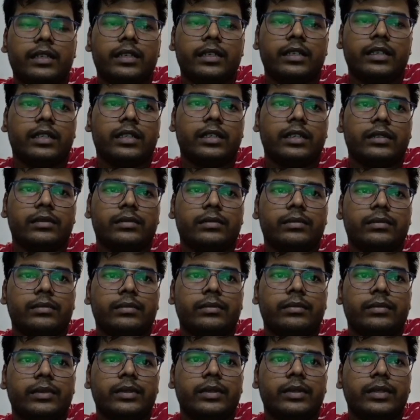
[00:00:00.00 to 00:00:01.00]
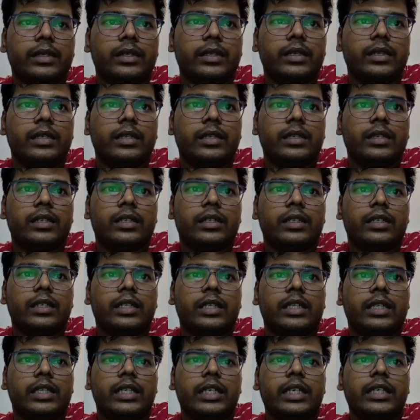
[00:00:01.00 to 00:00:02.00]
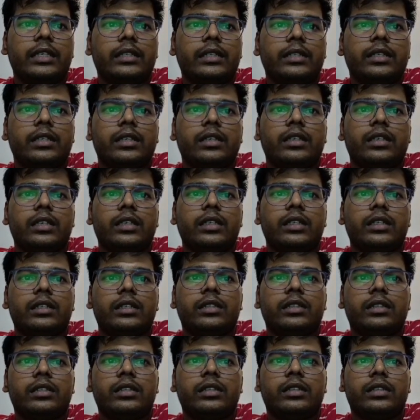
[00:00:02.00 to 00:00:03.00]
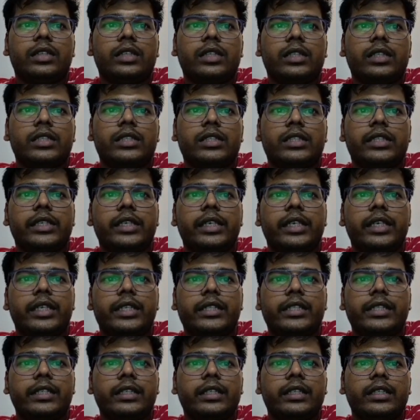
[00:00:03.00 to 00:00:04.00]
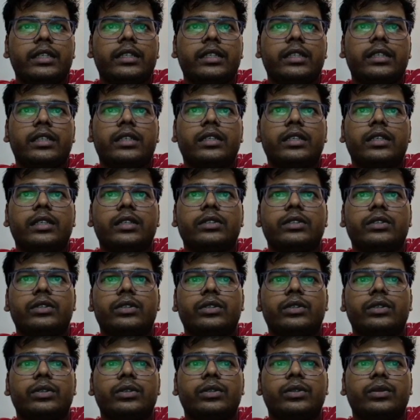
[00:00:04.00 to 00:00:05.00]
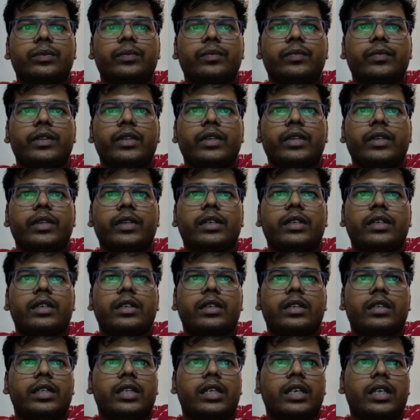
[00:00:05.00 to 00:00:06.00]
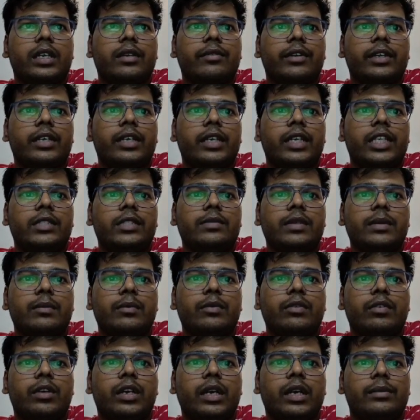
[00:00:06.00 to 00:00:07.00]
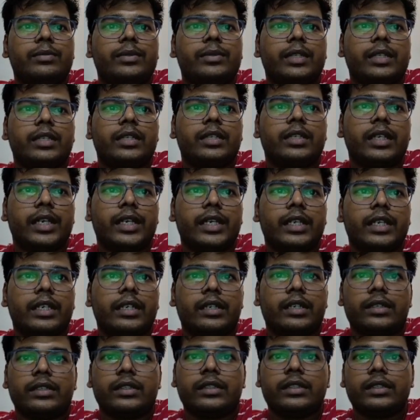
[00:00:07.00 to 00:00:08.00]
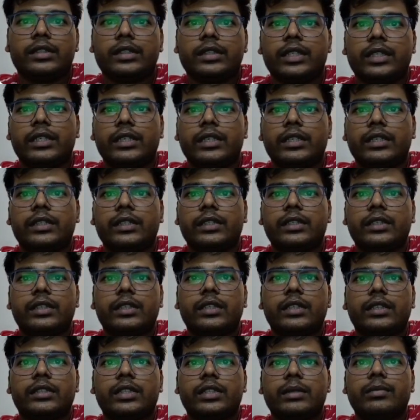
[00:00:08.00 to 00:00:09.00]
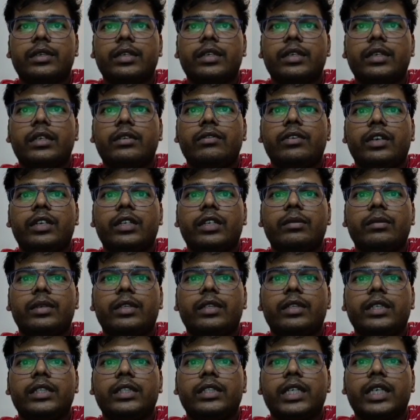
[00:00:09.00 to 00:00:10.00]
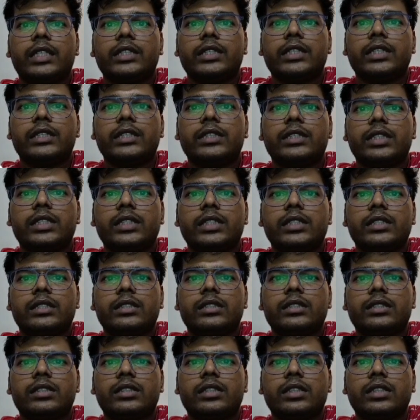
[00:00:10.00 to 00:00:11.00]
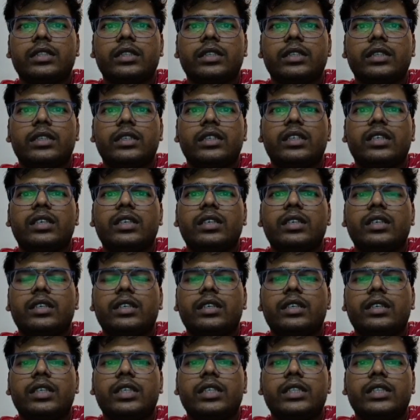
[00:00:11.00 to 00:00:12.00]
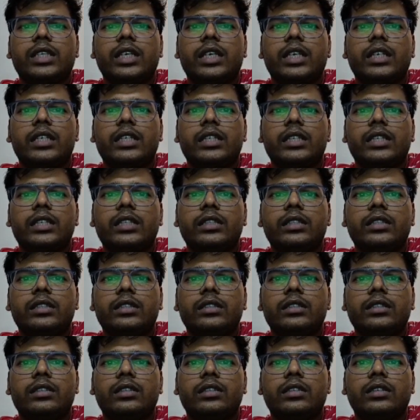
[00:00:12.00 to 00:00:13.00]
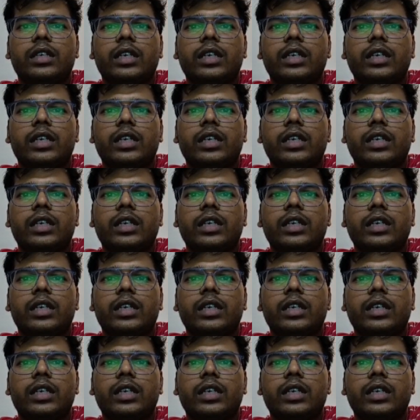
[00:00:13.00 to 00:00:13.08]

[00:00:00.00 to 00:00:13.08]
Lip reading: then again it is decreasing. So there are very less people who have churned later. Then similarly for the monthly charges, it is in the starting,